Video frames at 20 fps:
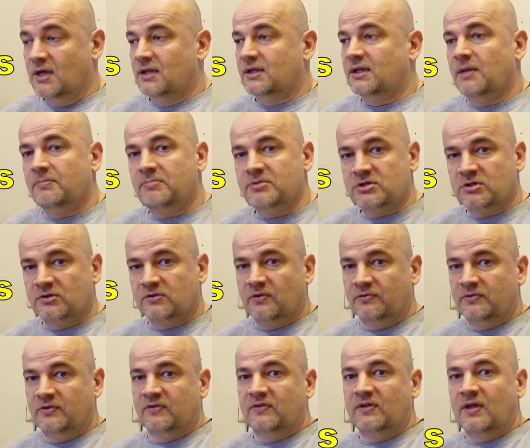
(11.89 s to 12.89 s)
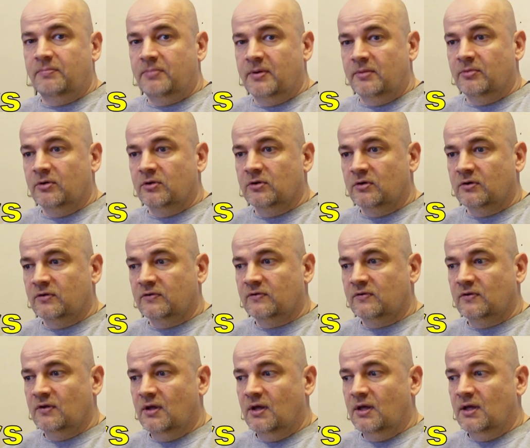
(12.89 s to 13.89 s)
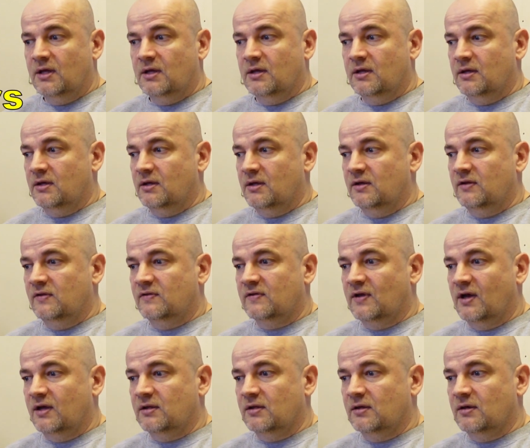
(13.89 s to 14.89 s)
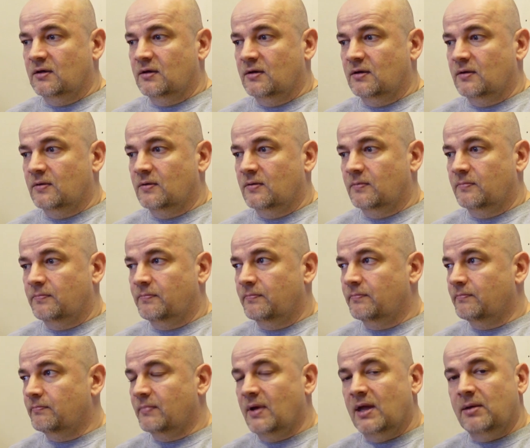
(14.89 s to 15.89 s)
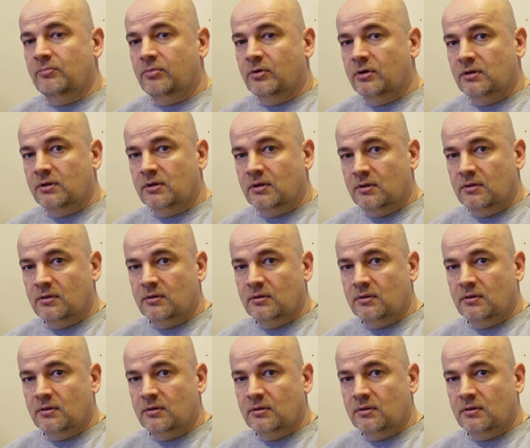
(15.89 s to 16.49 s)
Temperatures of the stepper motors uh, inside the mainboard